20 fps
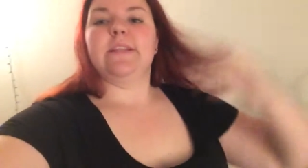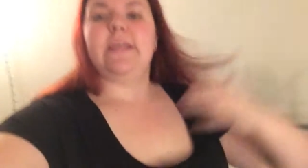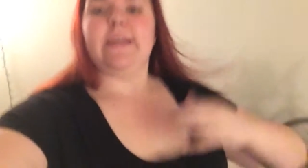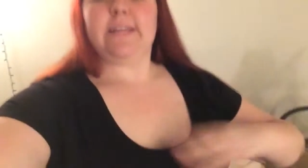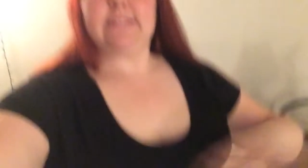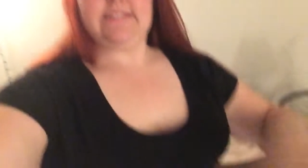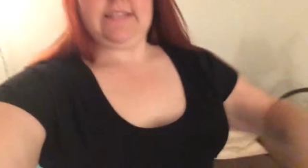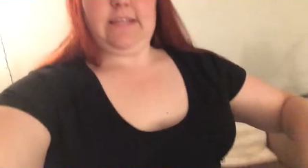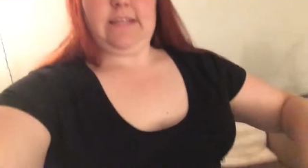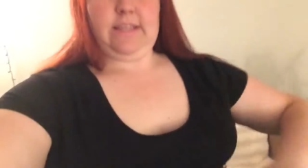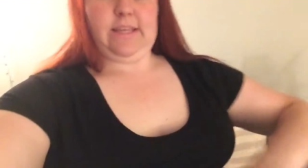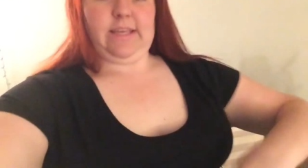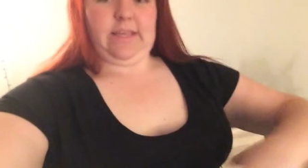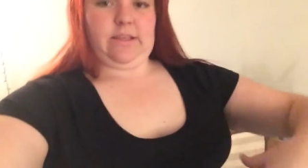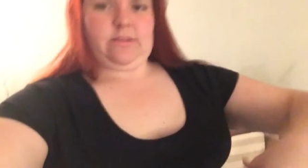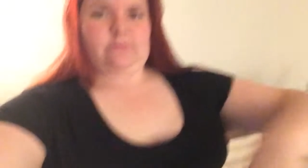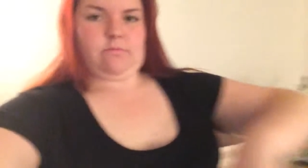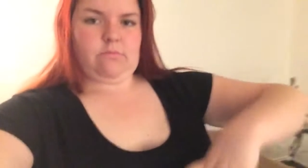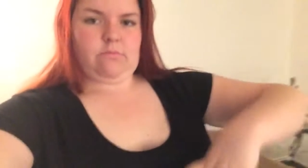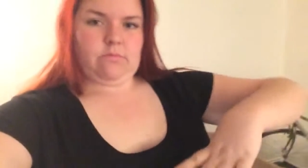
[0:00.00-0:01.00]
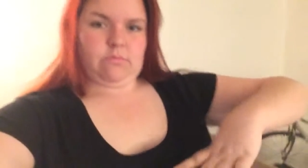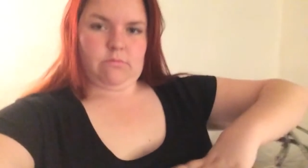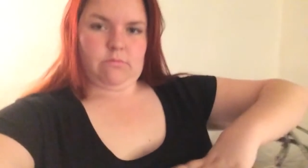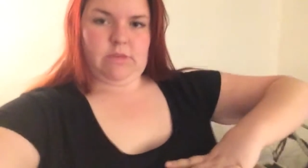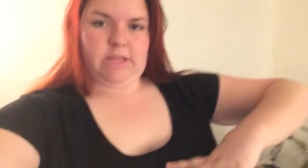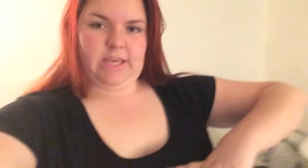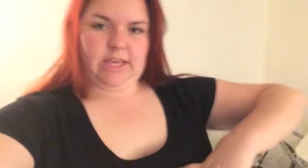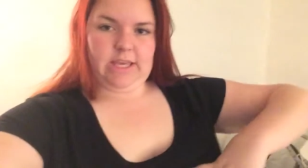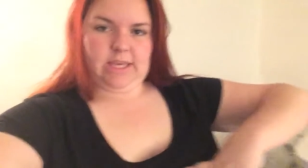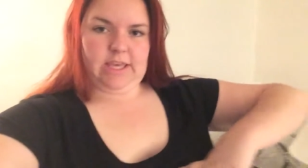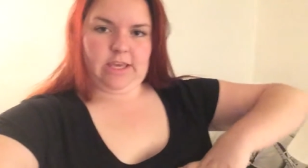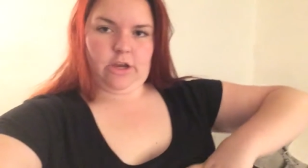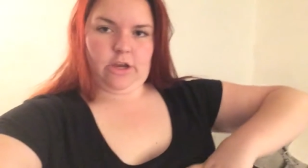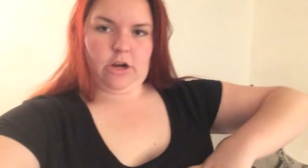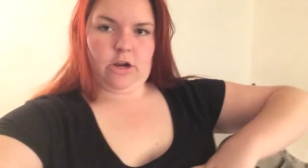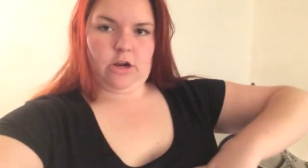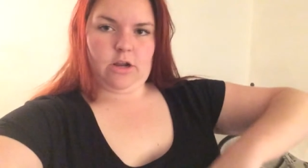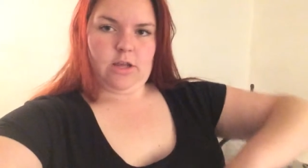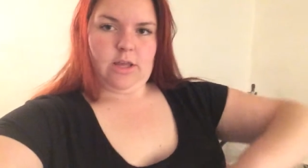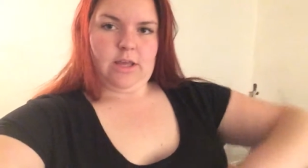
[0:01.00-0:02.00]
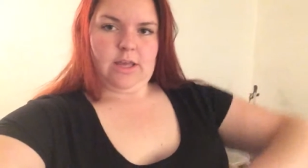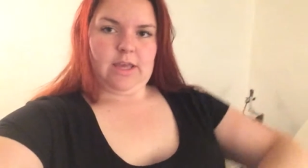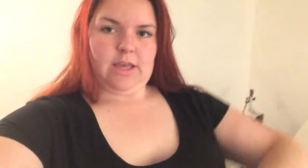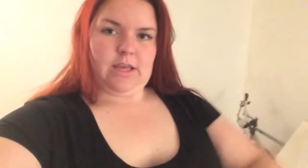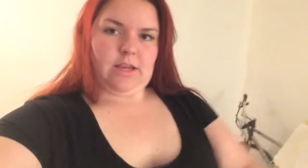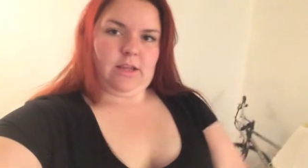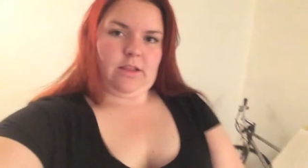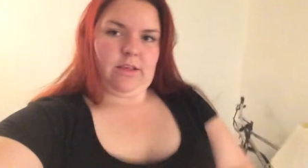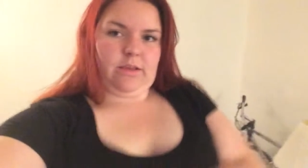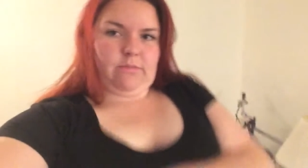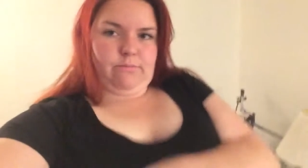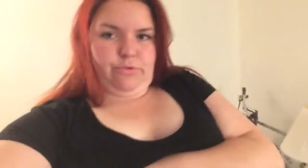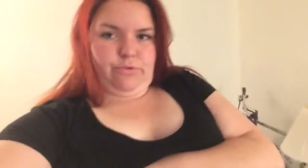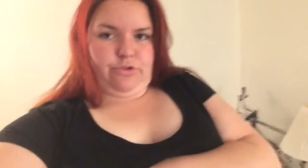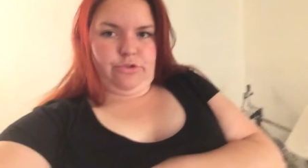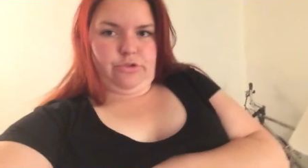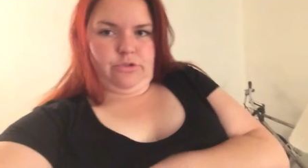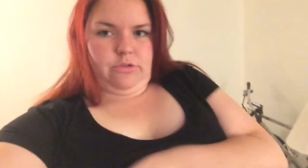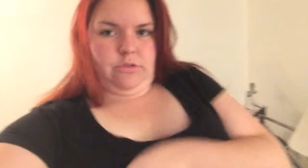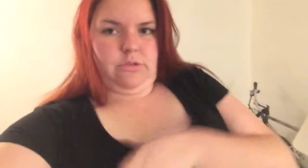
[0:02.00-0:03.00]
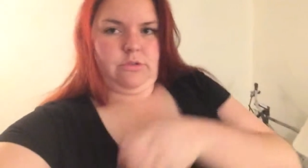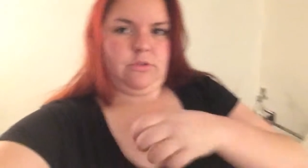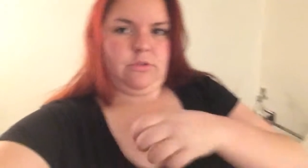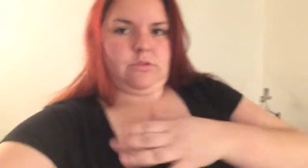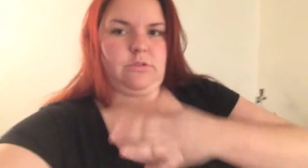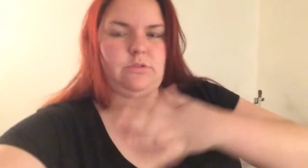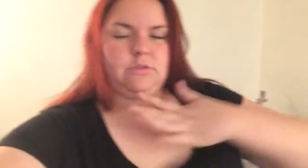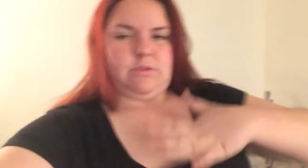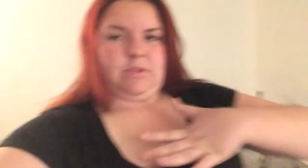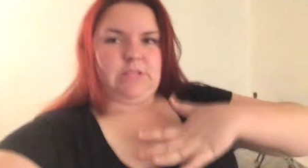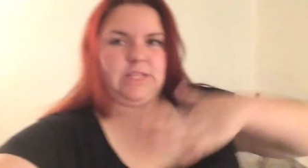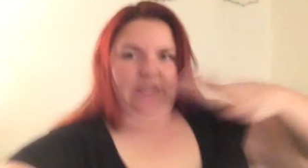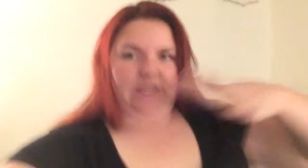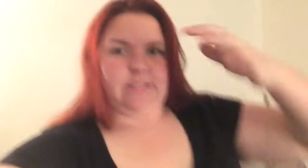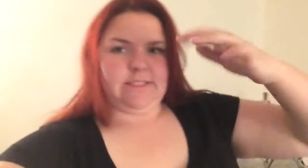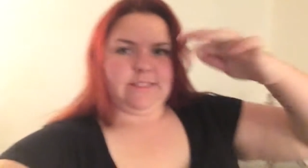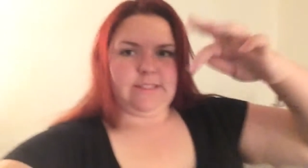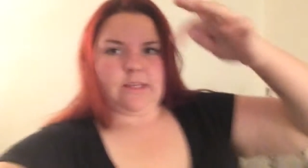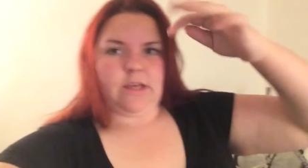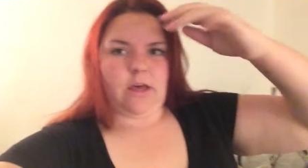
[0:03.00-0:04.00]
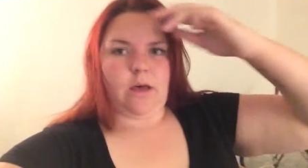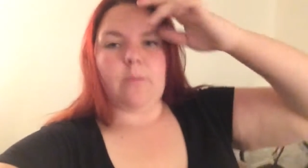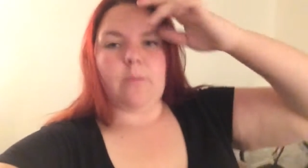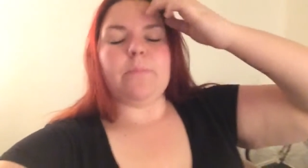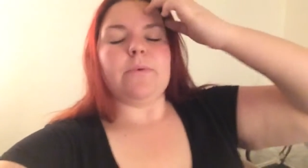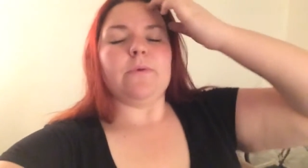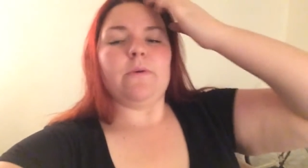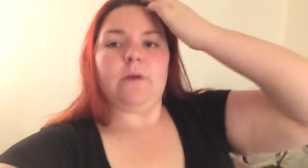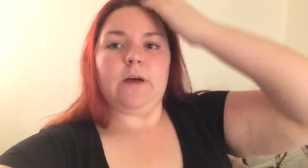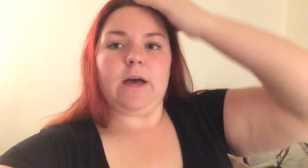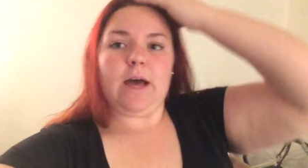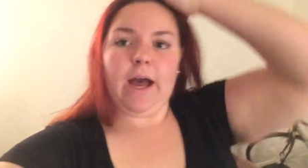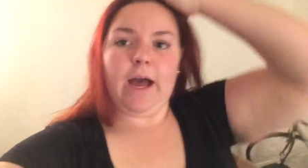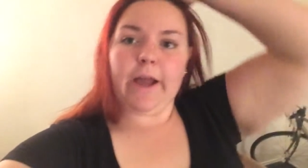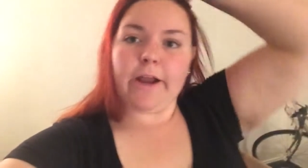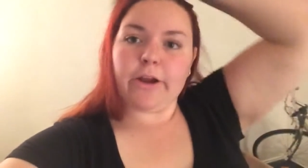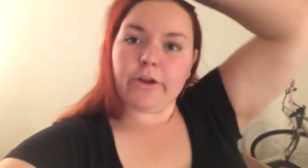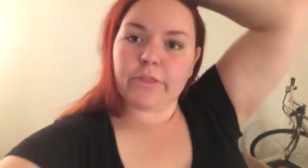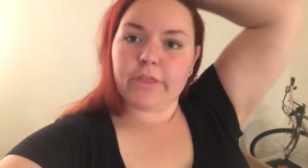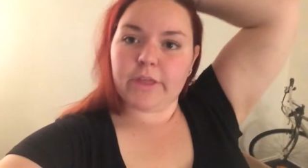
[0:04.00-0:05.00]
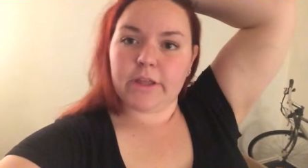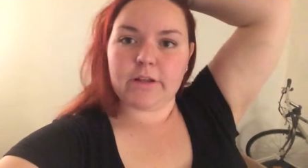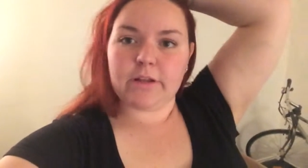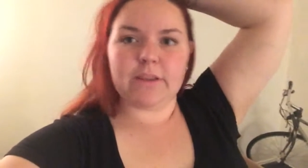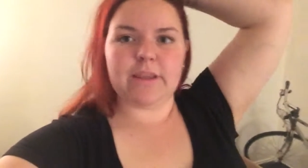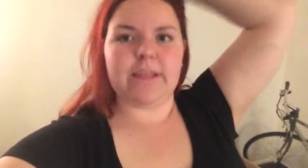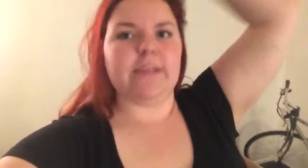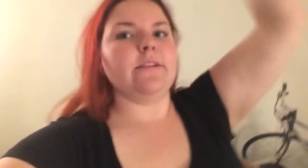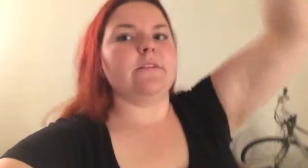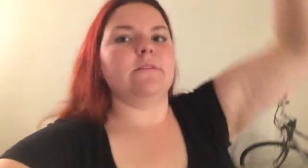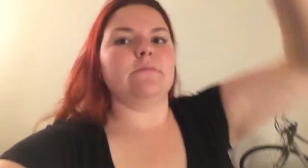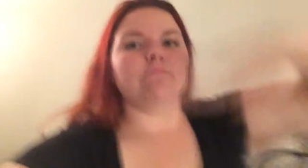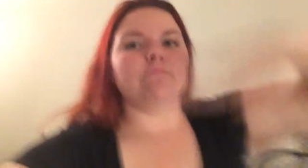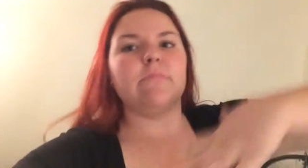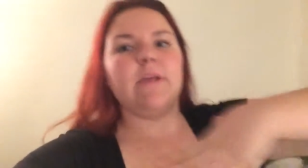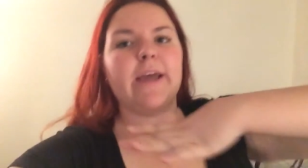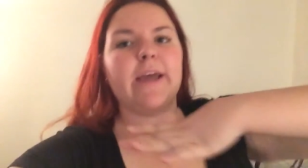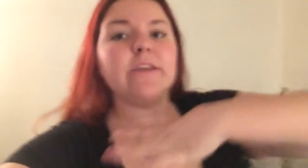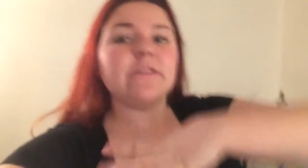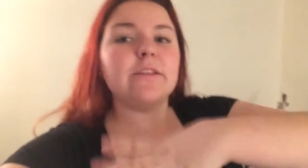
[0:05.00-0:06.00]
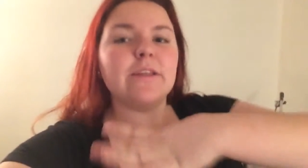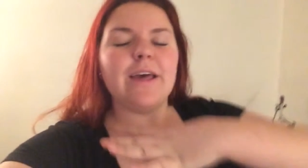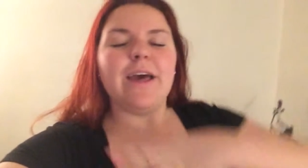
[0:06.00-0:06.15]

like I said, it like hit here and it like pushed these up higher than like I.